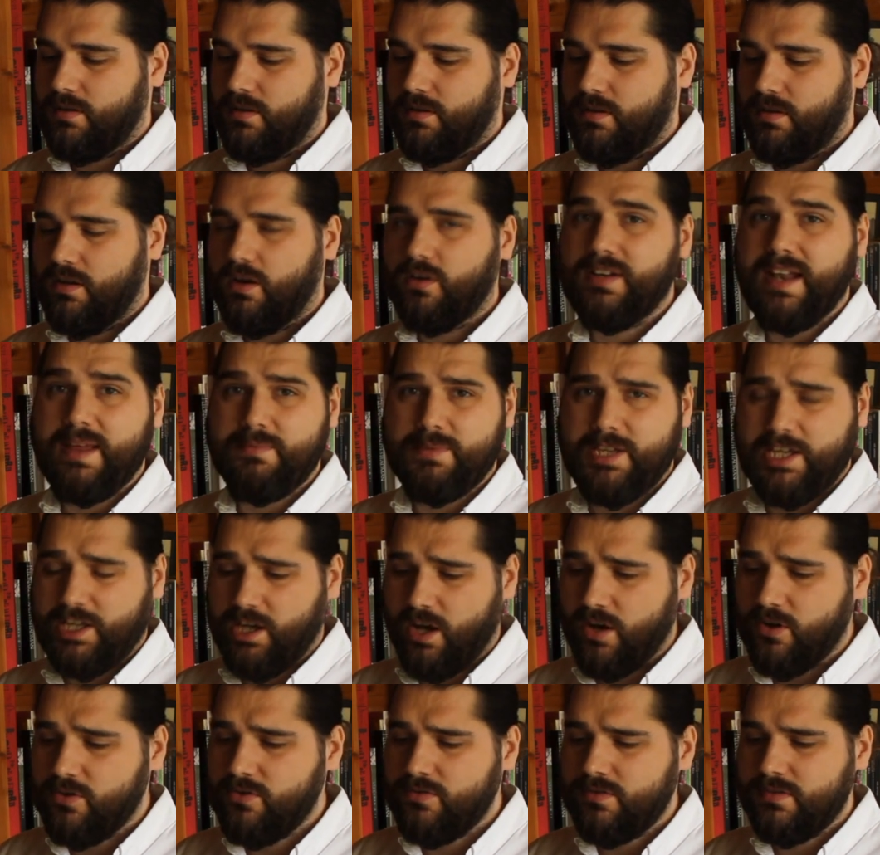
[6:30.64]
"Oh, let me
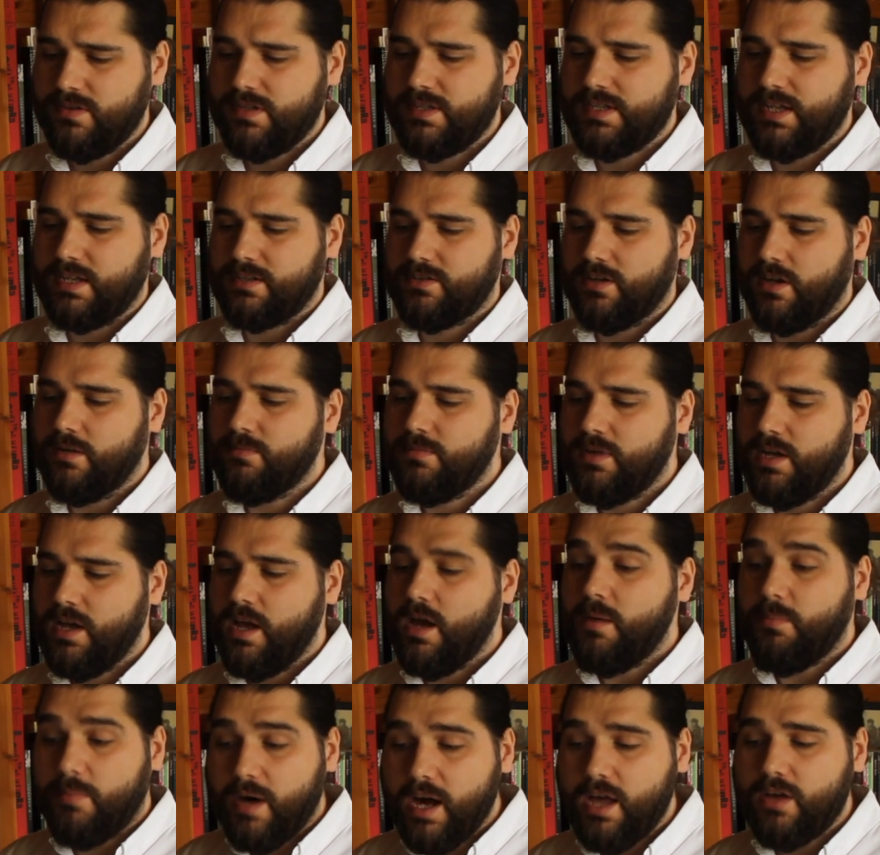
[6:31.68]
go," said Tom.
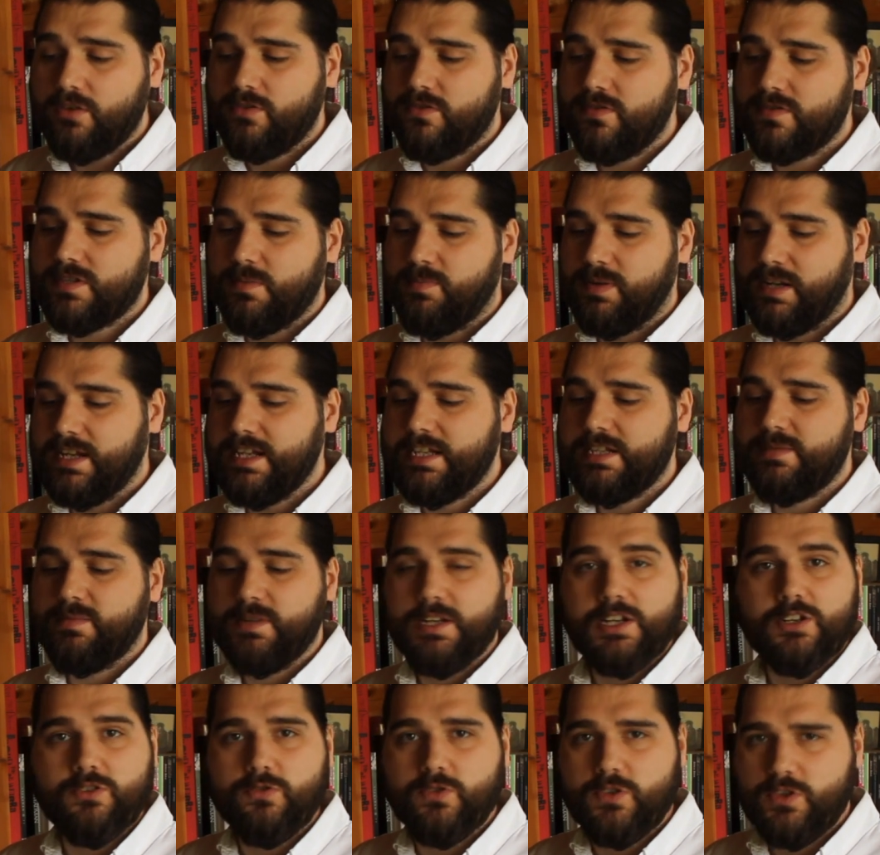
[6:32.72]
"My uncle's a policeman
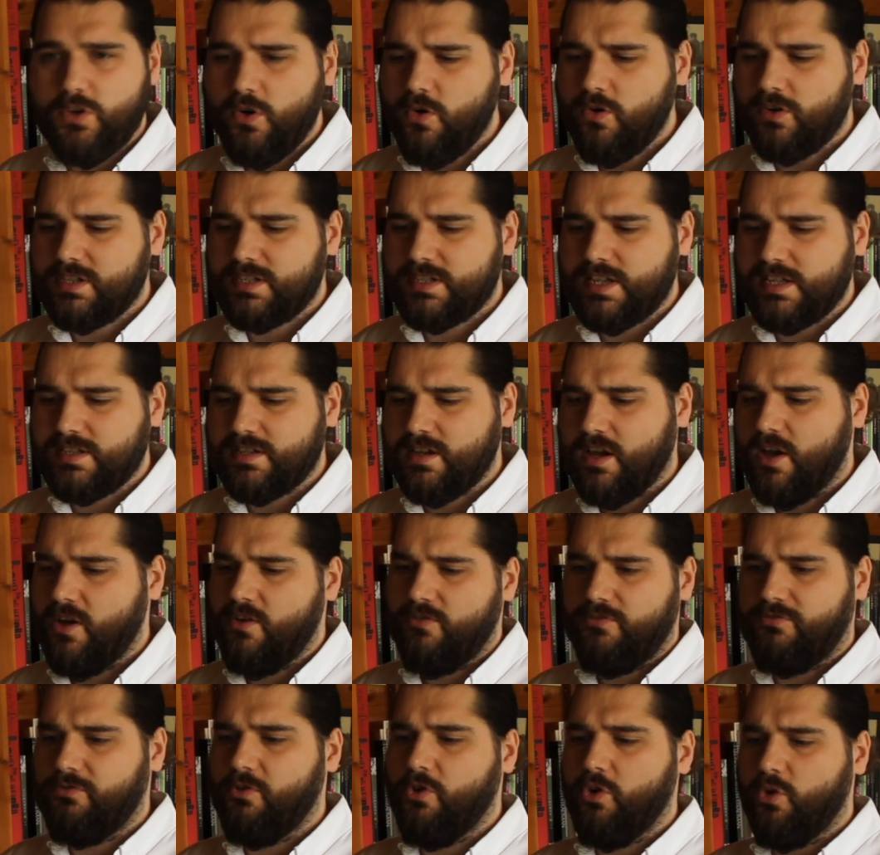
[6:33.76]
in New York and says
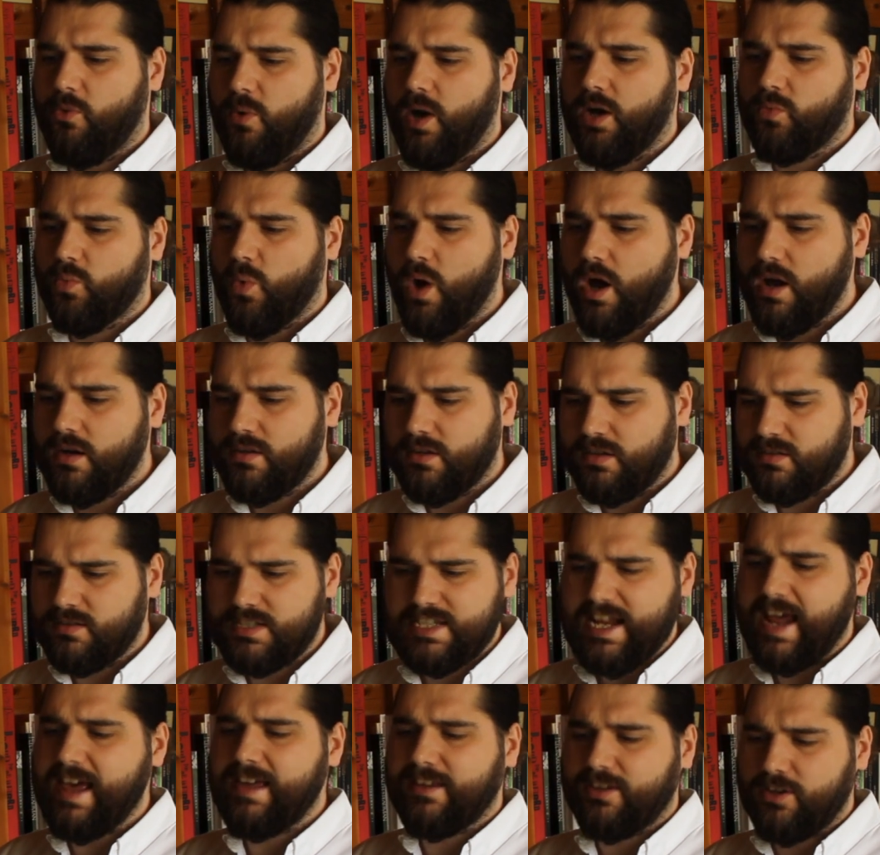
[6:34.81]
411 and
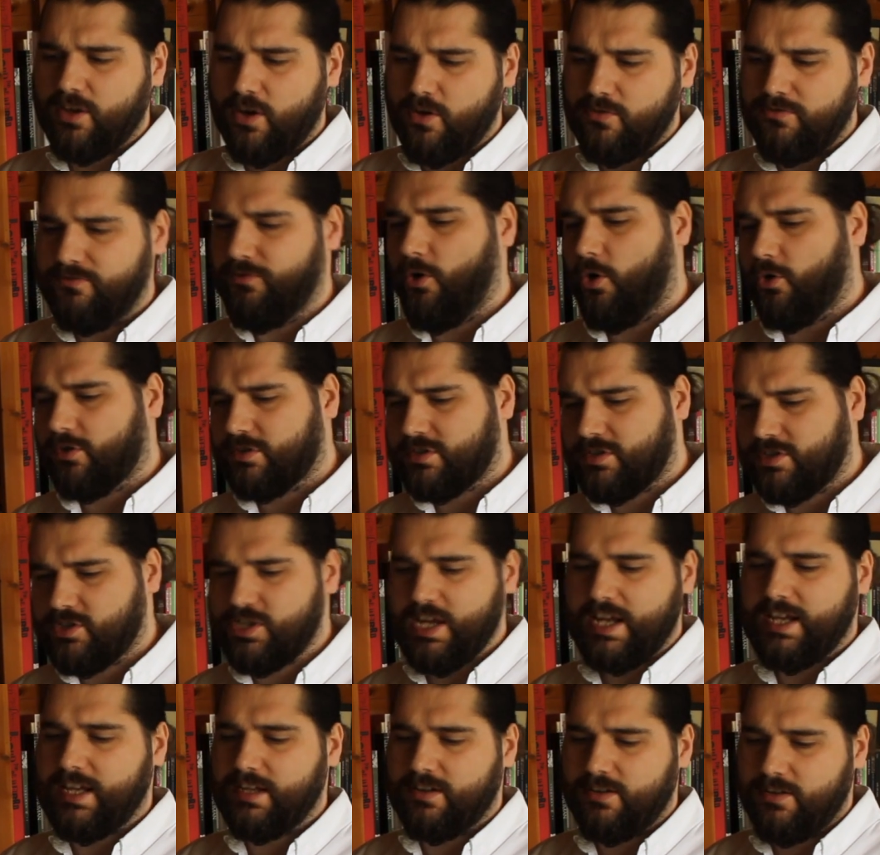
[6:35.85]
tango, fox,
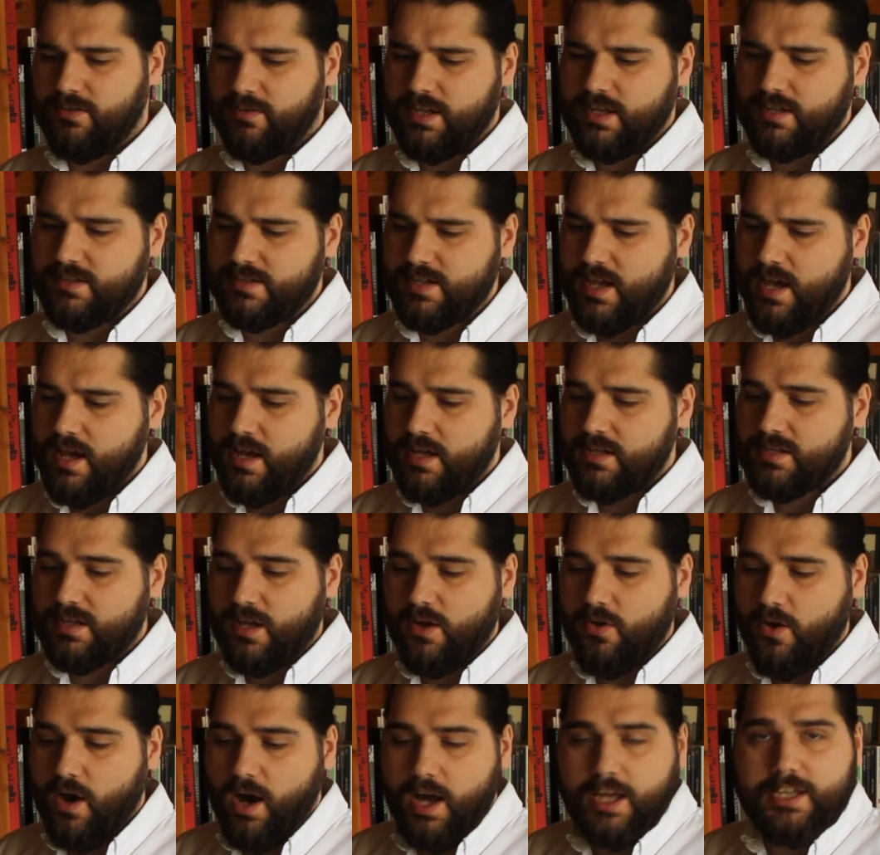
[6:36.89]
chicken and things,
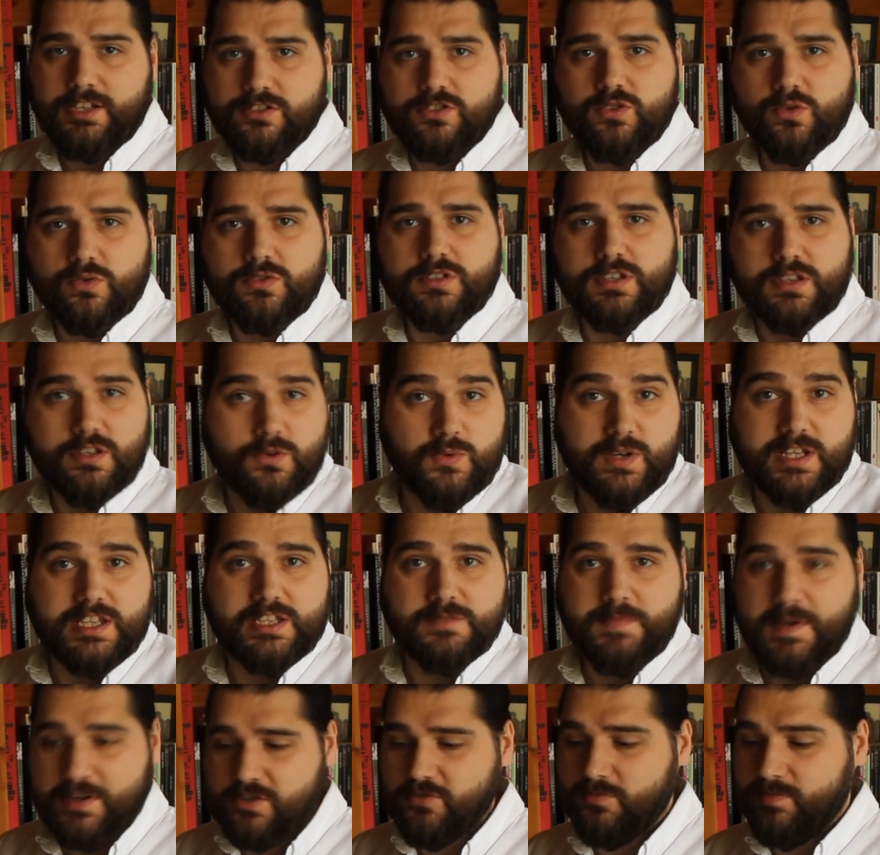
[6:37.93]
so I can talk to the Queen's
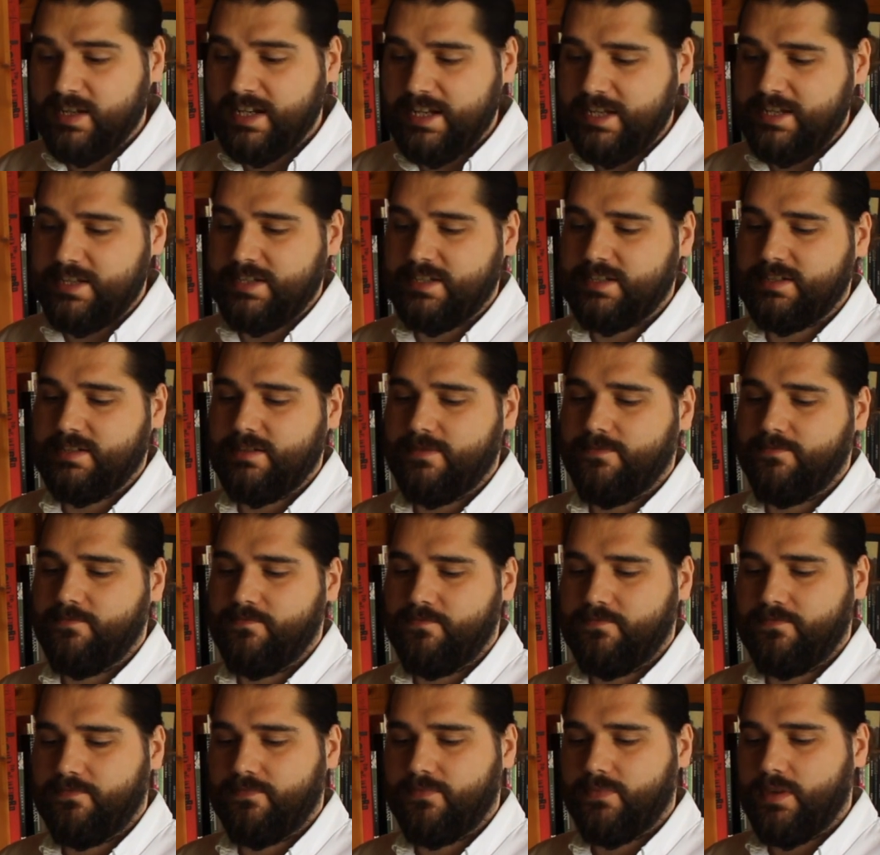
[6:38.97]
special police."
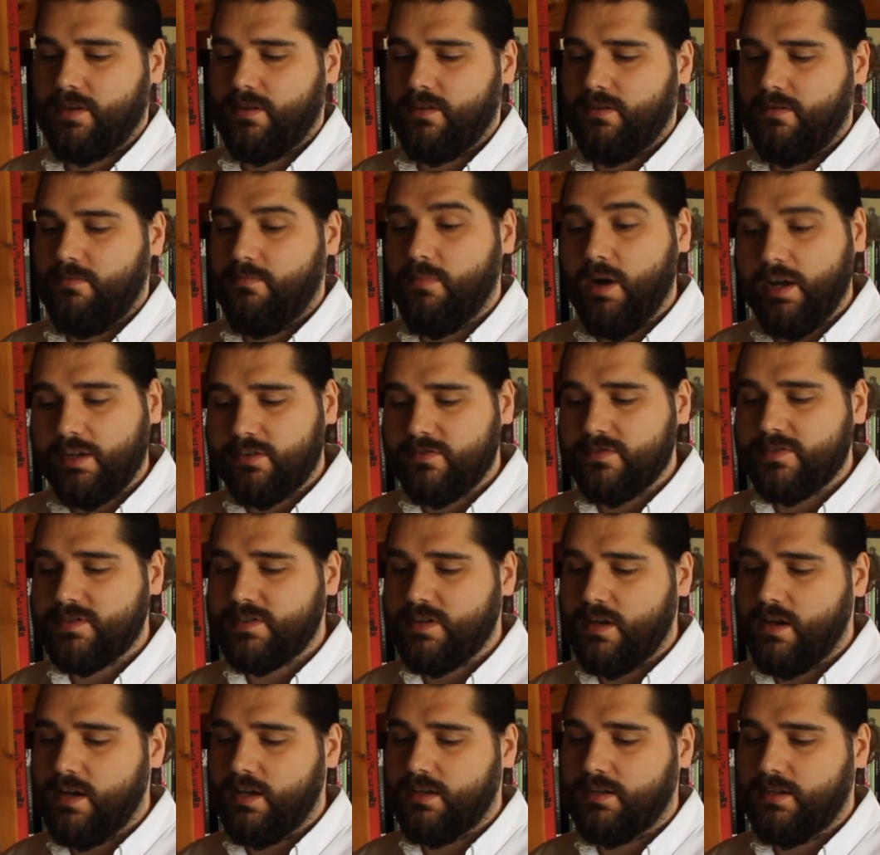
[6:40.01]
Michael
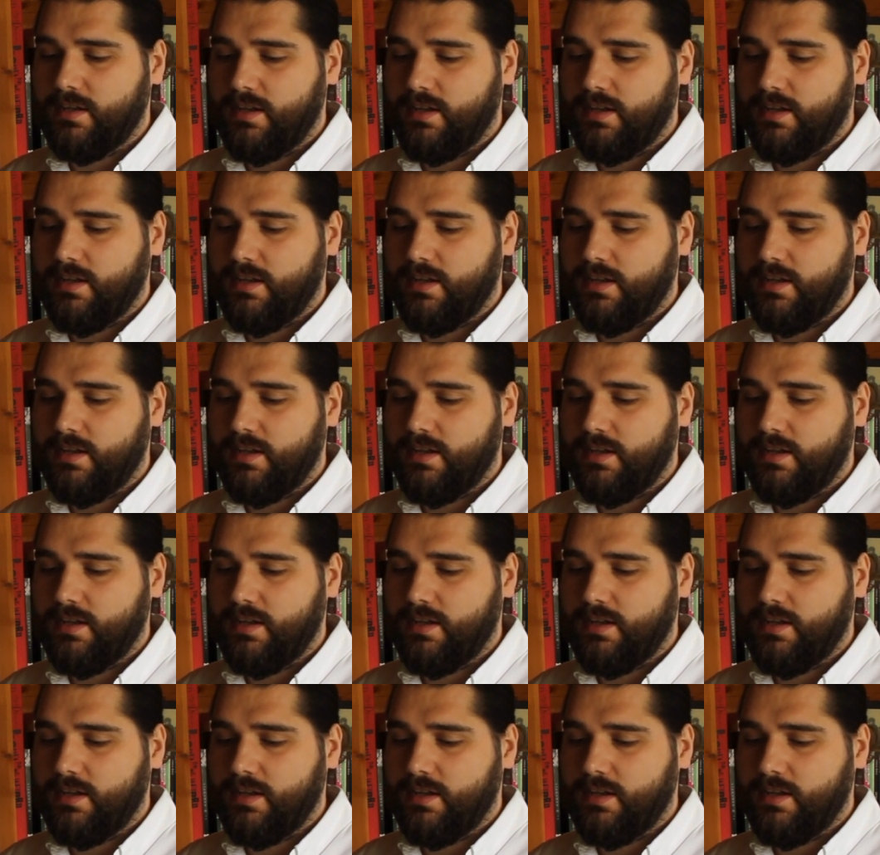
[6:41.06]
sighed.